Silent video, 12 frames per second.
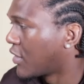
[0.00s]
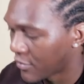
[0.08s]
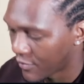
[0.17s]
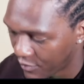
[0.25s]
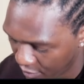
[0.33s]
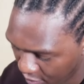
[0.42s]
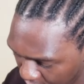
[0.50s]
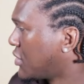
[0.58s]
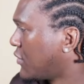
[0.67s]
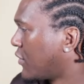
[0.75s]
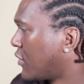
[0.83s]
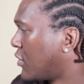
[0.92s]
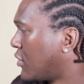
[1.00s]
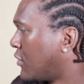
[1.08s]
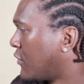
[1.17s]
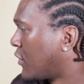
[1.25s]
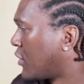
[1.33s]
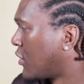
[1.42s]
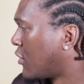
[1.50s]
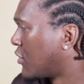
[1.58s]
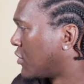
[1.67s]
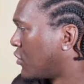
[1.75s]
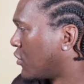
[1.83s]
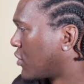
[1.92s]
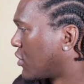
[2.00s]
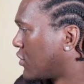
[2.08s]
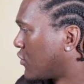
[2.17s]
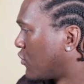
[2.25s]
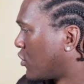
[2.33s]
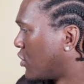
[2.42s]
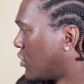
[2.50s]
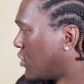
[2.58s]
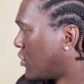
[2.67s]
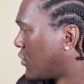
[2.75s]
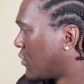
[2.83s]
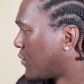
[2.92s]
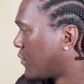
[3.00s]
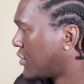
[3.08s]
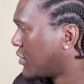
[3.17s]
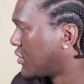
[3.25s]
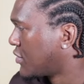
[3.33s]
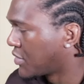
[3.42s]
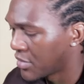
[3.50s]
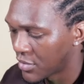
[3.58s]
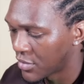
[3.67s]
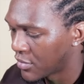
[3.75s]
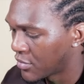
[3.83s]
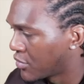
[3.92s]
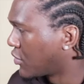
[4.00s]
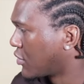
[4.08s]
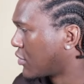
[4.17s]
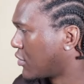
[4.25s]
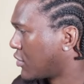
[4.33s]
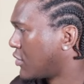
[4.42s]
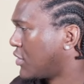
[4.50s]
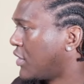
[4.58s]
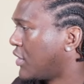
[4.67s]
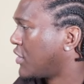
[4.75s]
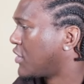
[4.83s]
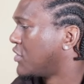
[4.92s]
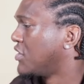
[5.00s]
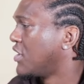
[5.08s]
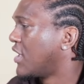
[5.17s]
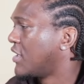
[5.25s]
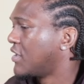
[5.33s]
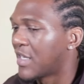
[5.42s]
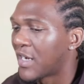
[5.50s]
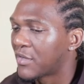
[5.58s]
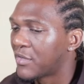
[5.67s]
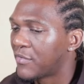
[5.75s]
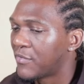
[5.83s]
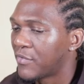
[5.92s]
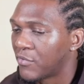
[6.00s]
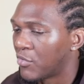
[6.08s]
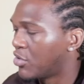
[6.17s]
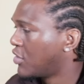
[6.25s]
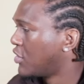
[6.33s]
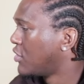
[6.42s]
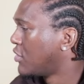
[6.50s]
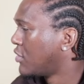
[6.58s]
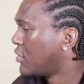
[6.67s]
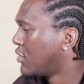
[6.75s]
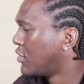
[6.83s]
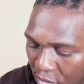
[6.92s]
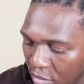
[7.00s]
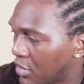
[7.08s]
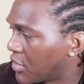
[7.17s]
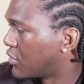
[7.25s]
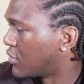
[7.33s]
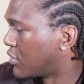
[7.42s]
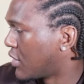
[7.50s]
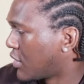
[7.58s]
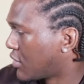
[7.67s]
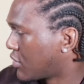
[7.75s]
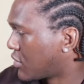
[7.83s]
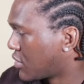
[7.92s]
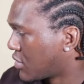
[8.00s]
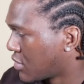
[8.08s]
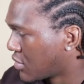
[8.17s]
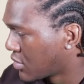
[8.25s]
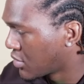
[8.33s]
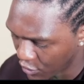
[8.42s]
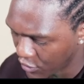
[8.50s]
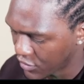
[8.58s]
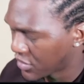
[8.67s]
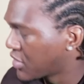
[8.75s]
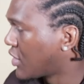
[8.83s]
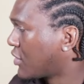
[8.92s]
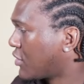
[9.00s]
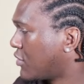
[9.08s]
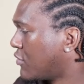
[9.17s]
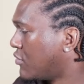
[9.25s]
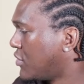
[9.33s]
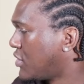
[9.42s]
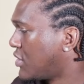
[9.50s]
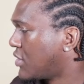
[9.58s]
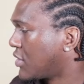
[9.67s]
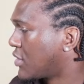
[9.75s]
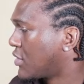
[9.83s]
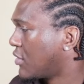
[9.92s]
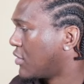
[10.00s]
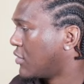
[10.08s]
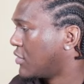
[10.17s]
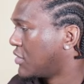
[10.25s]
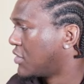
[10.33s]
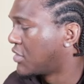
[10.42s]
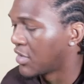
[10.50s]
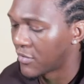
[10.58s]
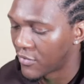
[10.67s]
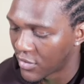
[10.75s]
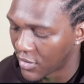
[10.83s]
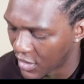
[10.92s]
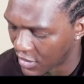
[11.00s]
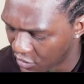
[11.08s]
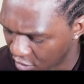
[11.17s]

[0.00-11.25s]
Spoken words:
of that. Let's see if our Docker is running. System.ctl Docker. Yeah, you can see that it's active, running. Just gonna cancel that out. I'm gonna start the Mythic server